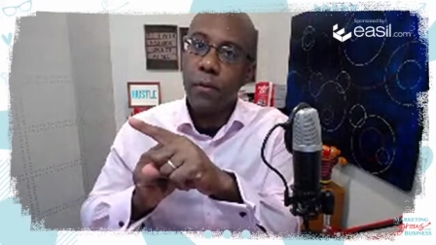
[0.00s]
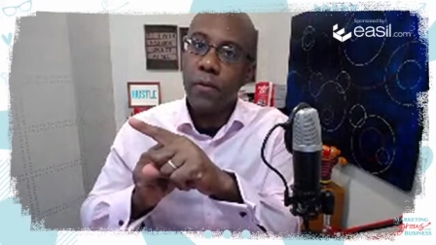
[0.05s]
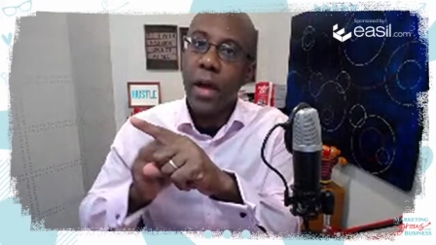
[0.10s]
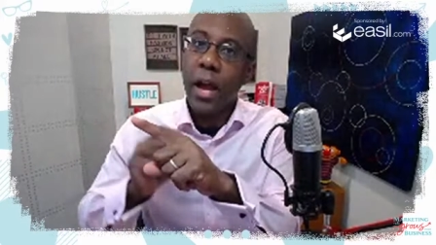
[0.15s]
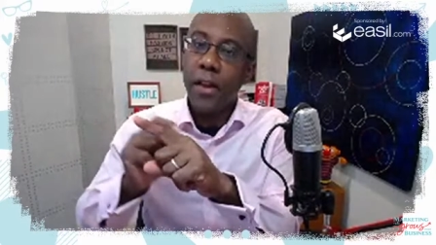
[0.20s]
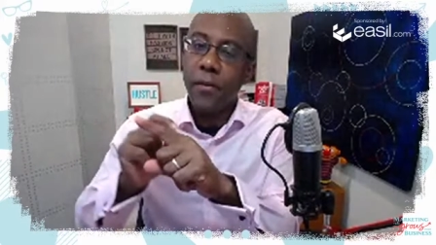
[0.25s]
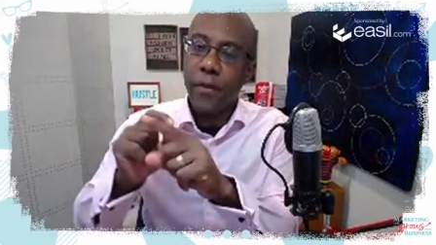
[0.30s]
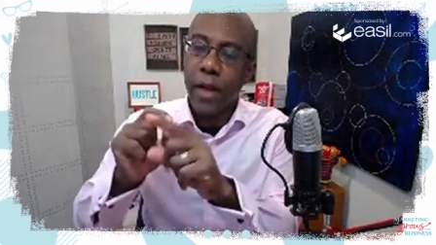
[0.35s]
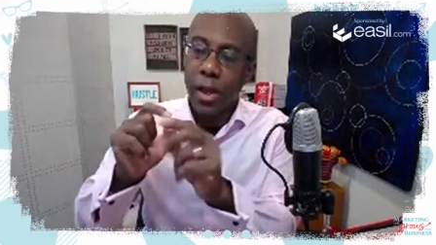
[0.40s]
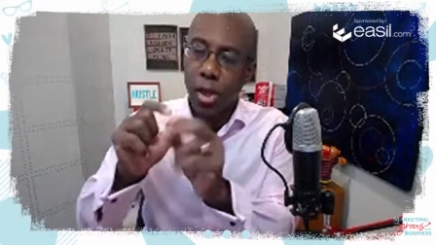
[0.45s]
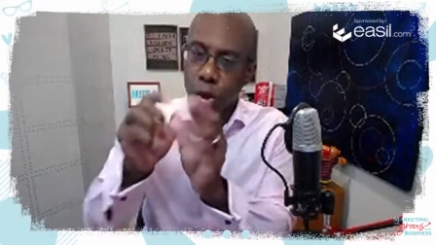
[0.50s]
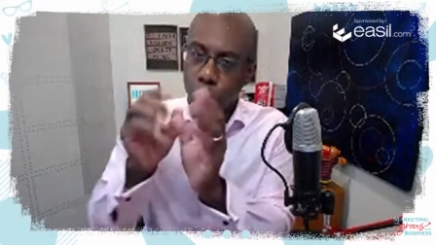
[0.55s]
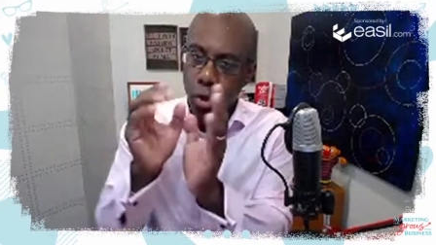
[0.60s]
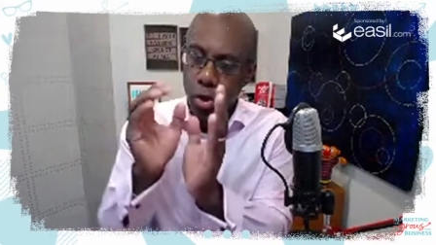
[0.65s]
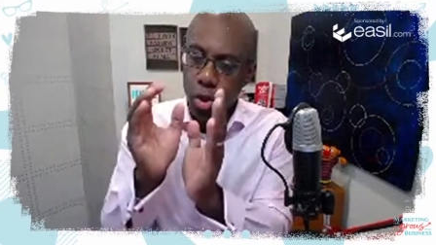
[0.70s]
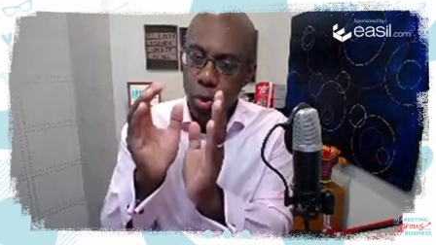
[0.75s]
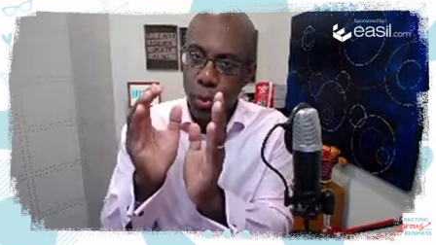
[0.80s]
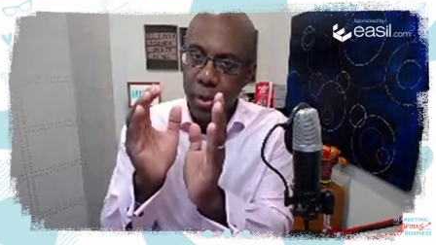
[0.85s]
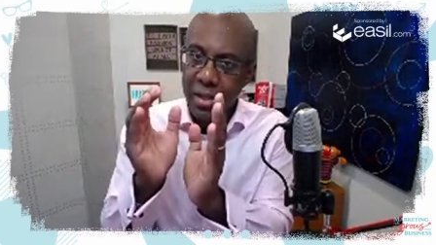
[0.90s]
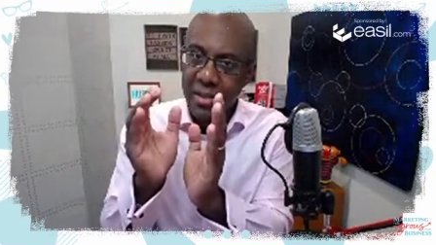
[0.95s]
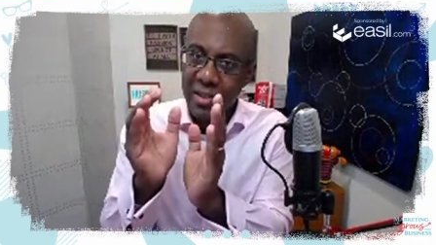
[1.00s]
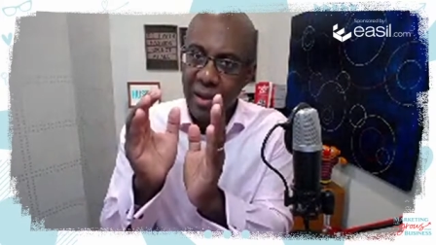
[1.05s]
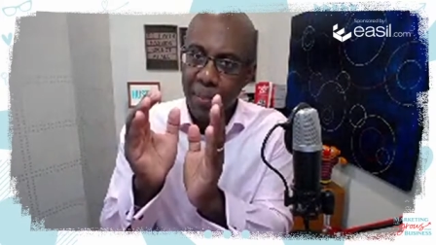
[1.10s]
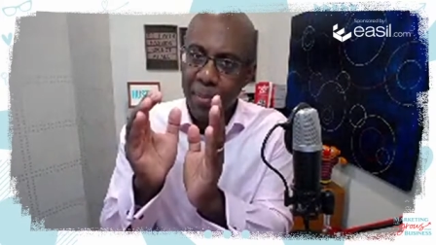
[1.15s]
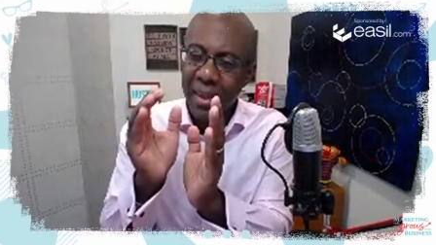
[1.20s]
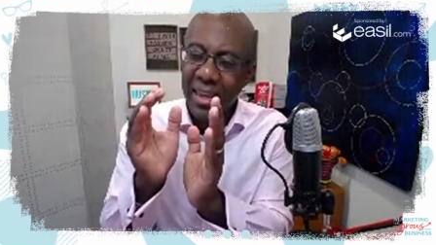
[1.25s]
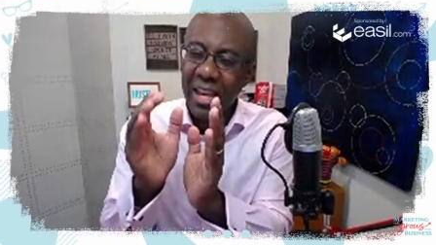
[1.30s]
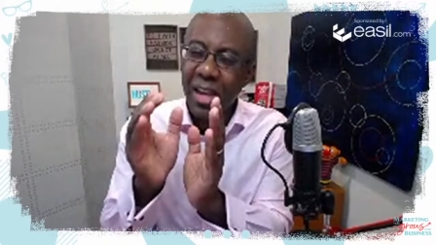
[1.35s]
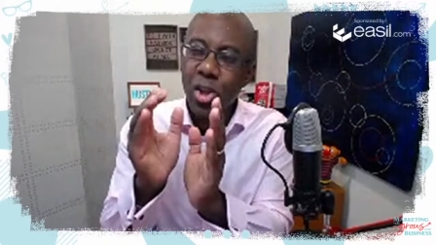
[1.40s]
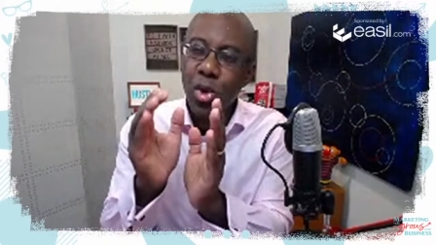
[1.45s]
That you're doing
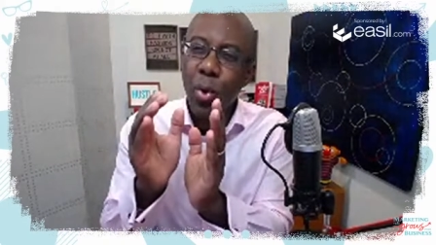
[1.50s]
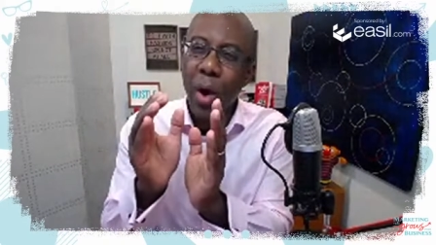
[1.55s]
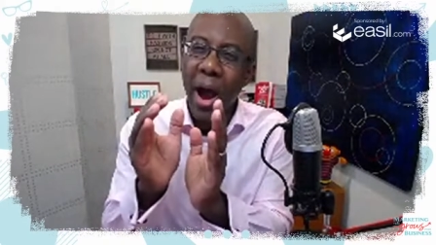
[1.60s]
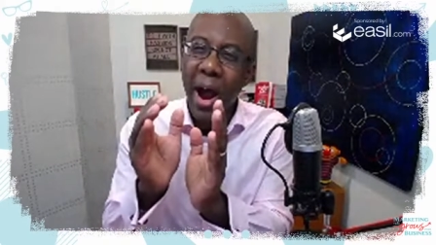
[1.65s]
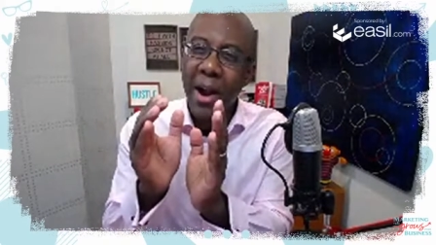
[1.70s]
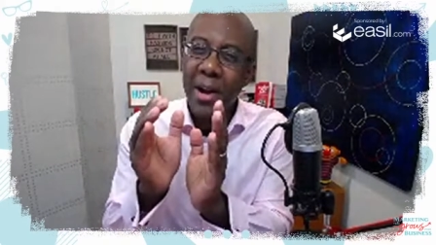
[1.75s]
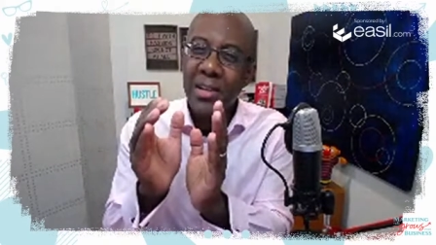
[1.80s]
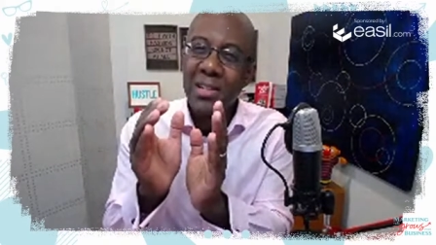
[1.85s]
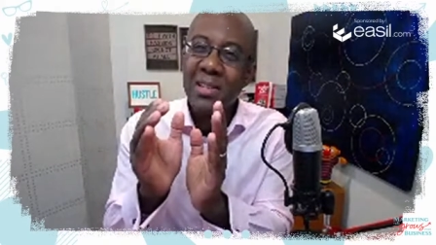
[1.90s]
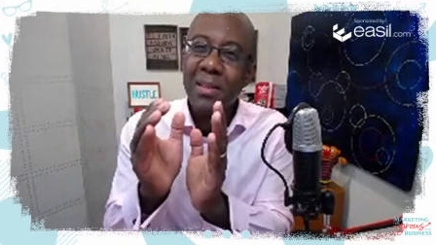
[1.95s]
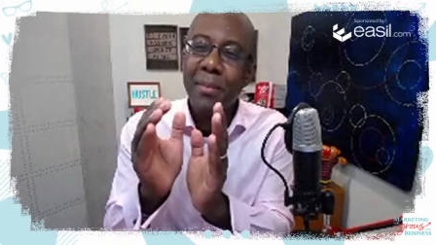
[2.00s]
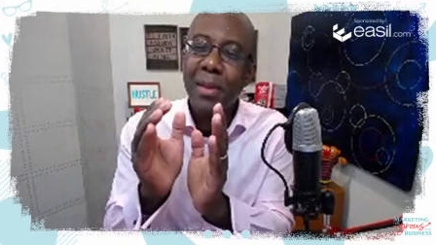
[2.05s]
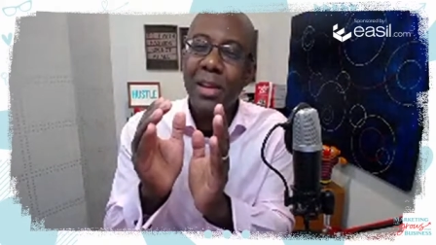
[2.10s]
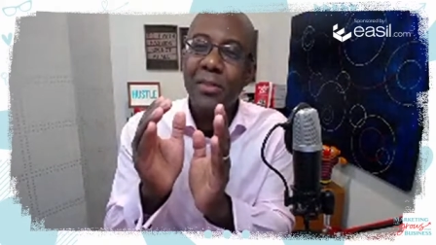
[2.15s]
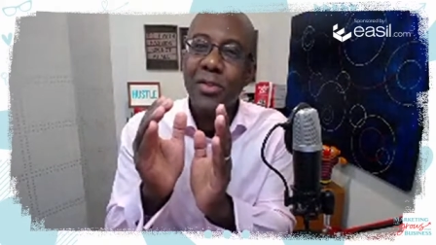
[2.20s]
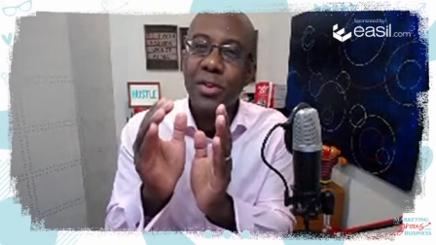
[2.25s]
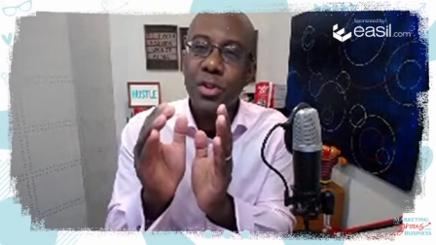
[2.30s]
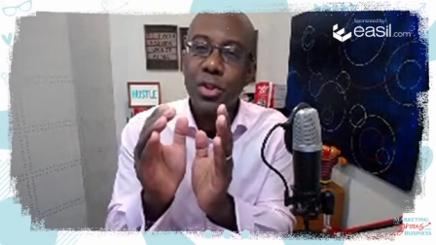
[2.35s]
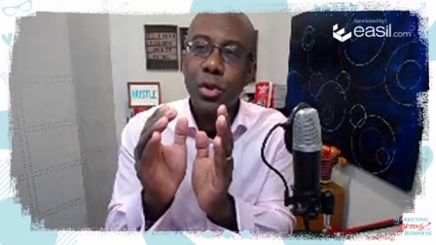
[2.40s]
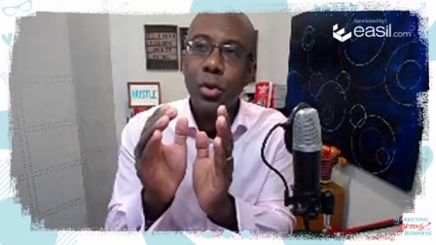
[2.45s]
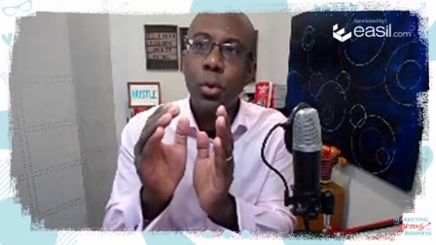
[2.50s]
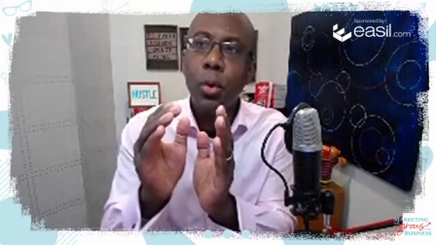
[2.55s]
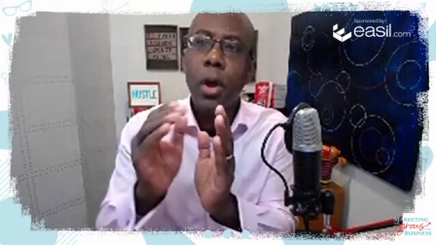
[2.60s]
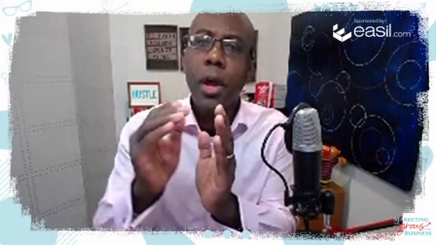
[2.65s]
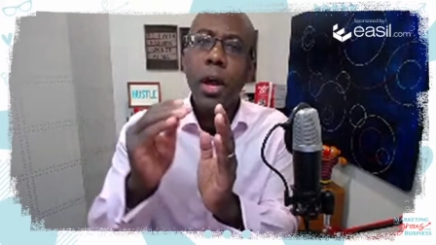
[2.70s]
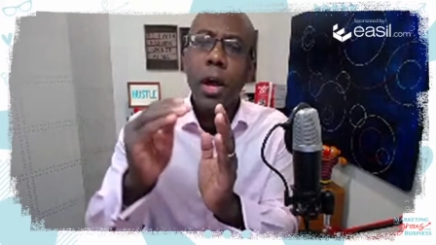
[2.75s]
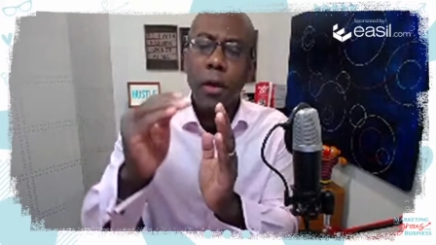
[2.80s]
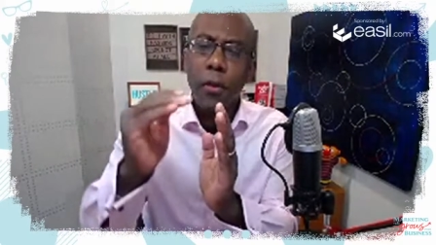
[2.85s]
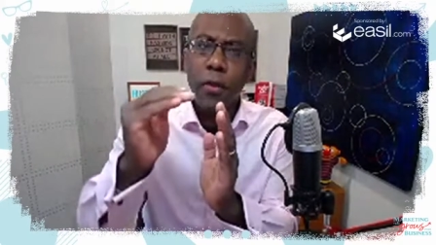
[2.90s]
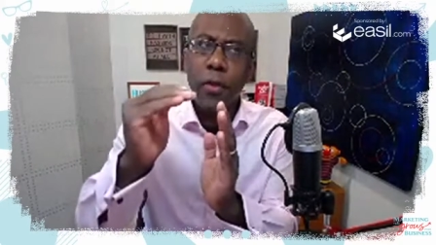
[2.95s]
something, can you hire somebody to do
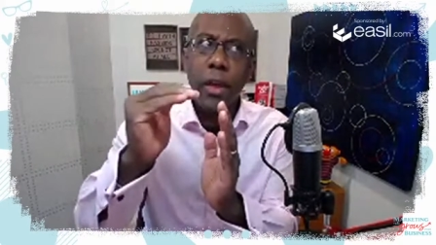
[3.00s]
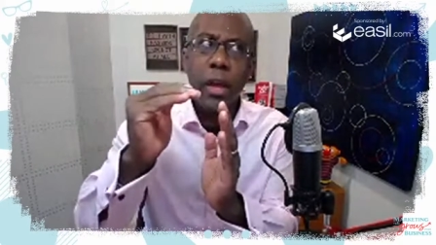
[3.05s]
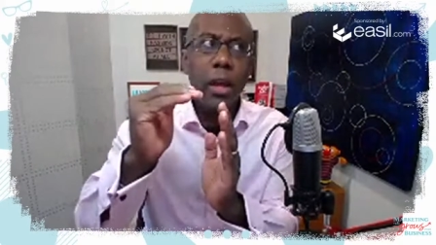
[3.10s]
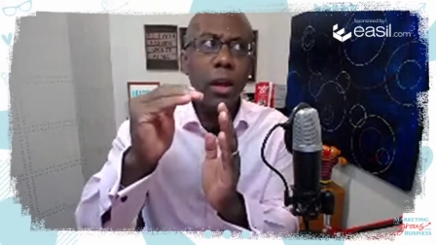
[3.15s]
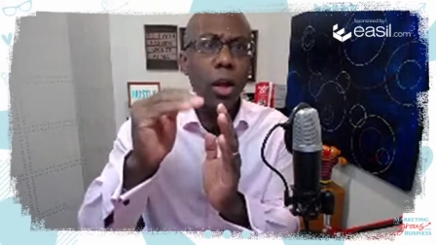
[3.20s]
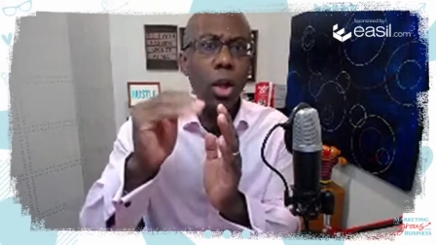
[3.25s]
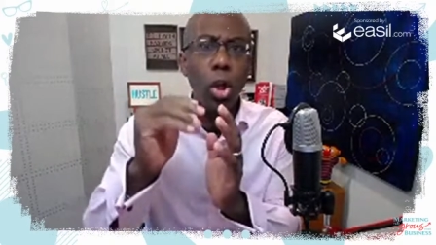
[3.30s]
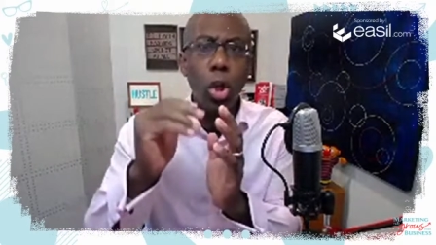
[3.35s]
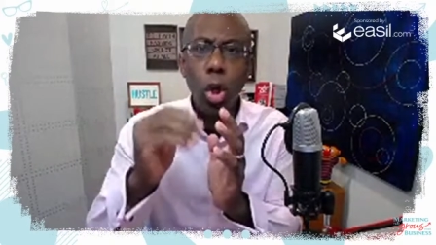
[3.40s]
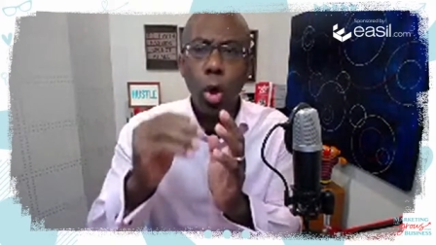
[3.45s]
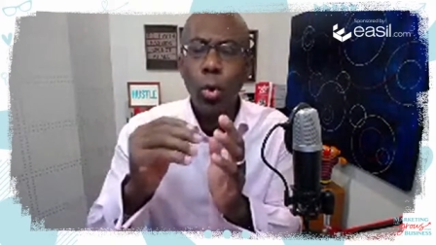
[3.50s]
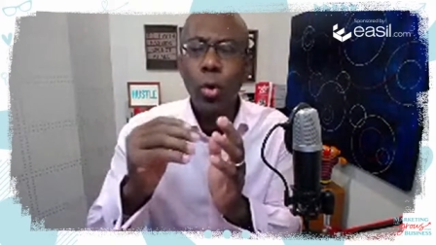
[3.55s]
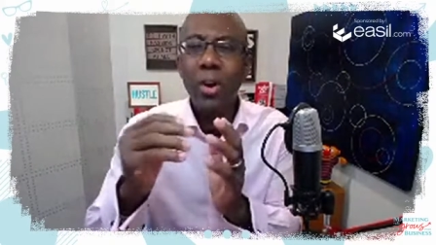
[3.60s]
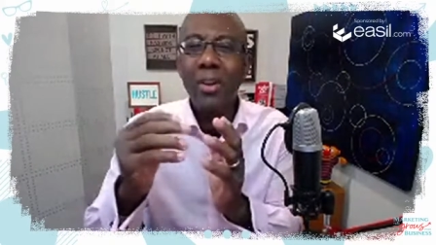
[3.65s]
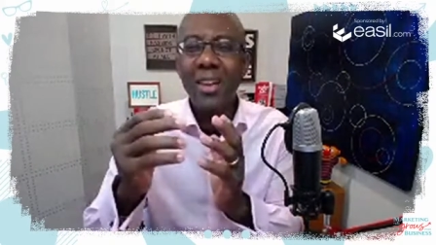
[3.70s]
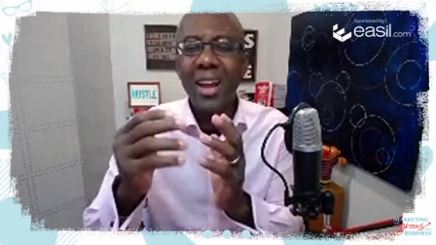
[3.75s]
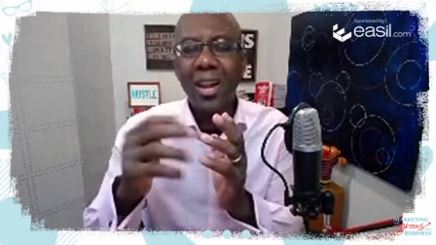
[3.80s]
the lower,